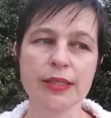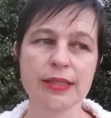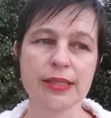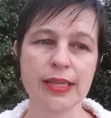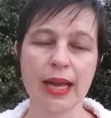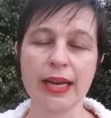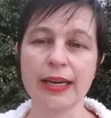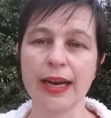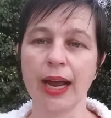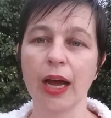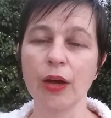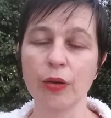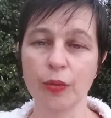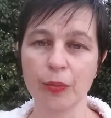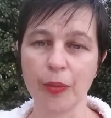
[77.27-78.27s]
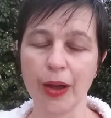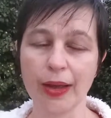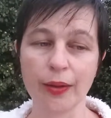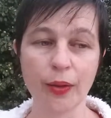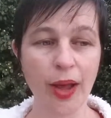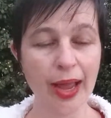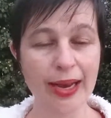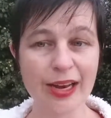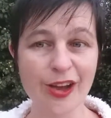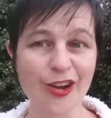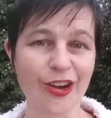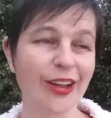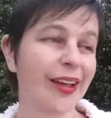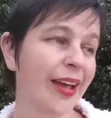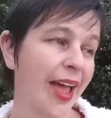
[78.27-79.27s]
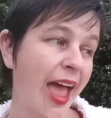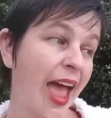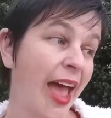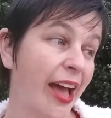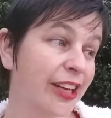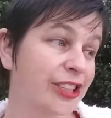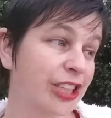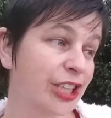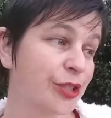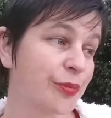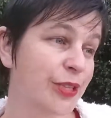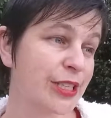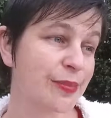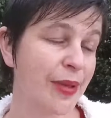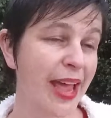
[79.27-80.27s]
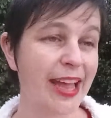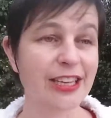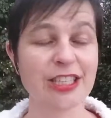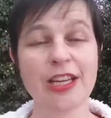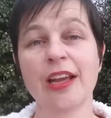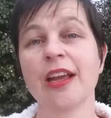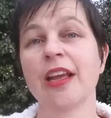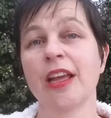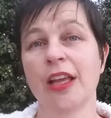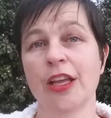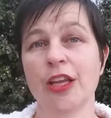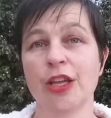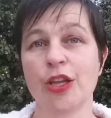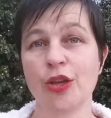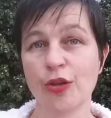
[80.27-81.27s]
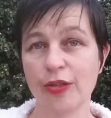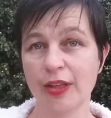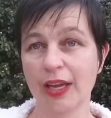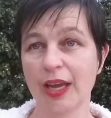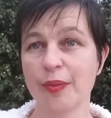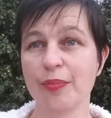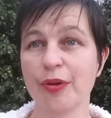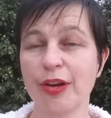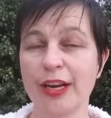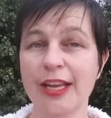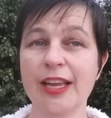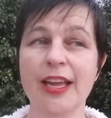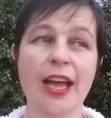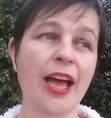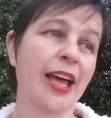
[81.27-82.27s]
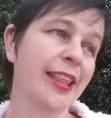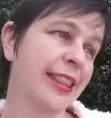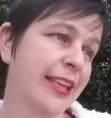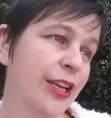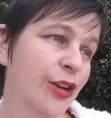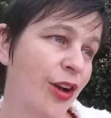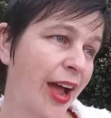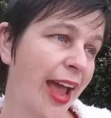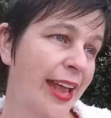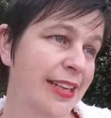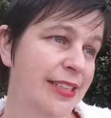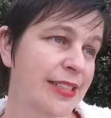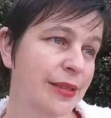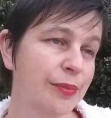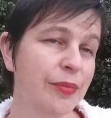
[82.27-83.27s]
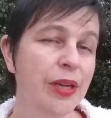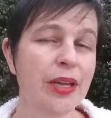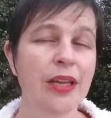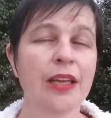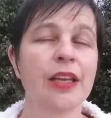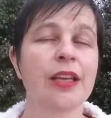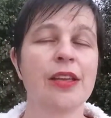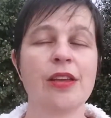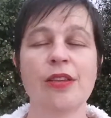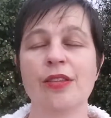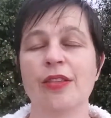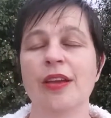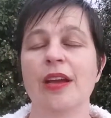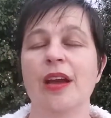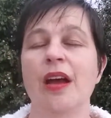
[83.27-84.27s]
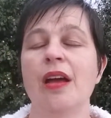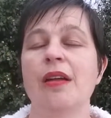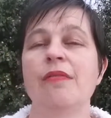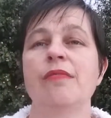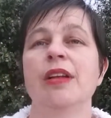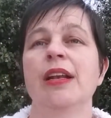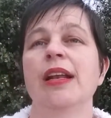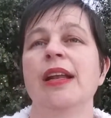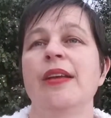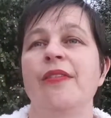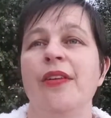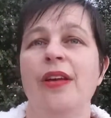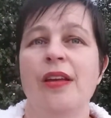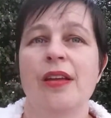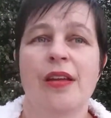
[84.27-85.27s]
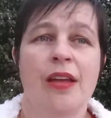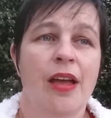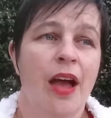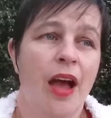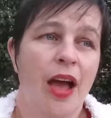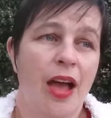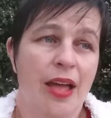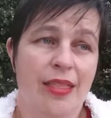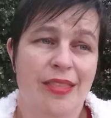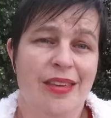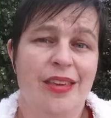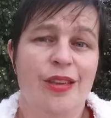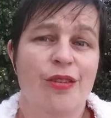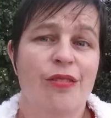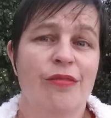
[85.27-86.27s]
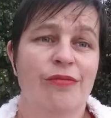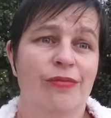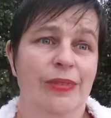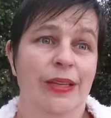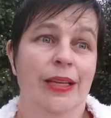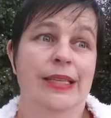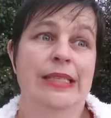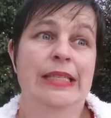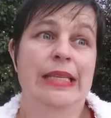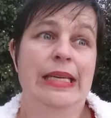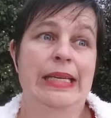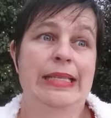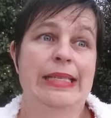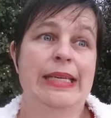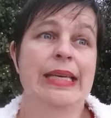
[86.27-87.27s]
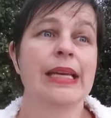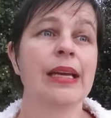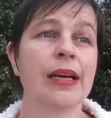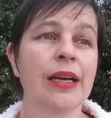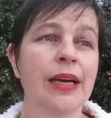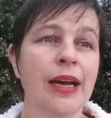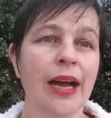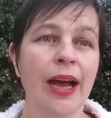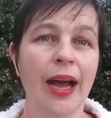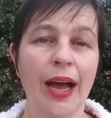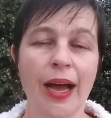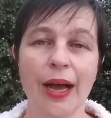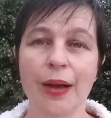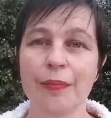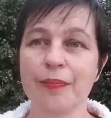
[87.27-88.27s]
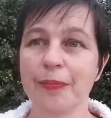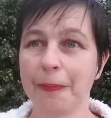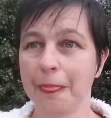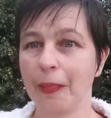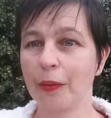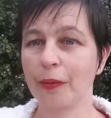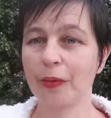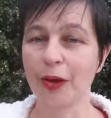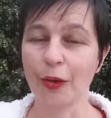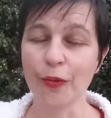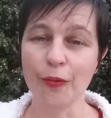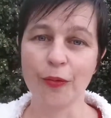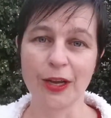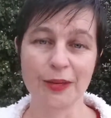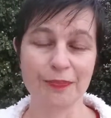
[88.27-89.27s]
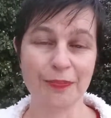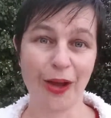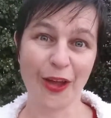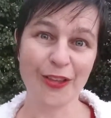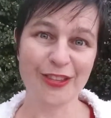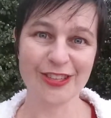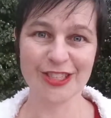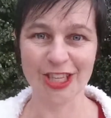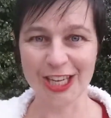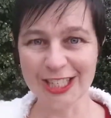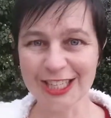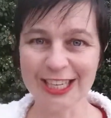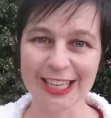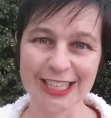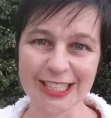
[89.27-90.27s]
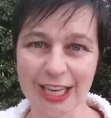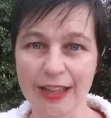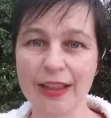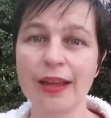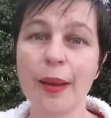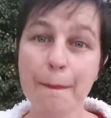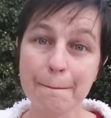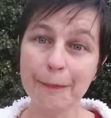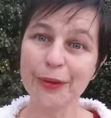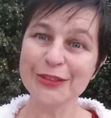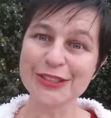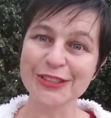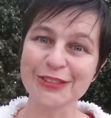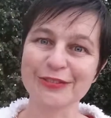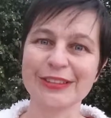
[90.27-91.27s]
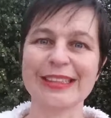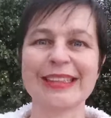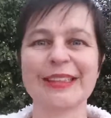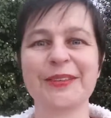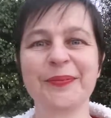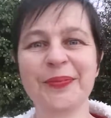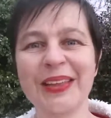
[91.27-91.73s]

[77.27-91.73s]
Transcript: started out by, hey look, our judgments match. You think I'm pretty, I think you're handsome, you think I'm clever, I think you're sexy. We're both judging each other positively.